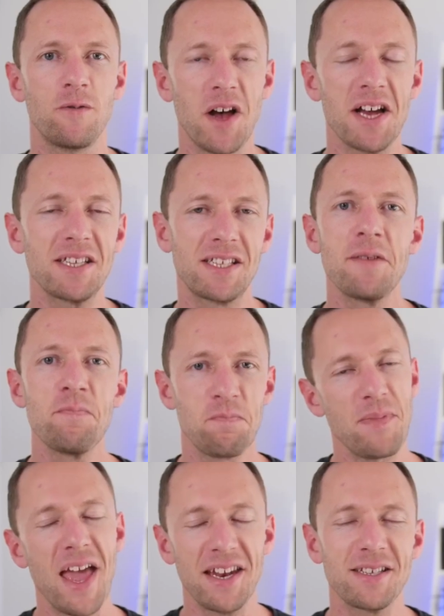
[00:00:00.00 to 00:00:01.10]
fast
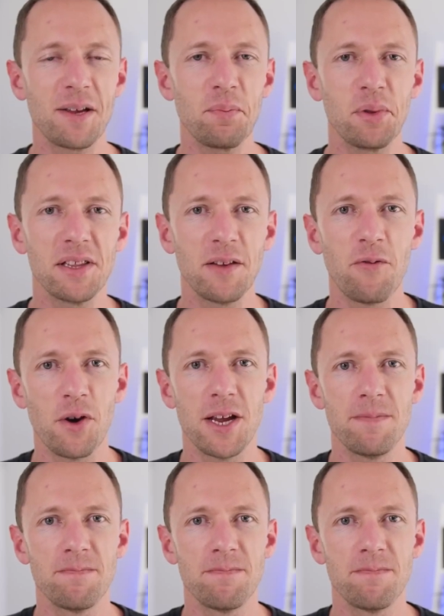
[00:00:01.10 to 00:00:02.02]
and it's completely free.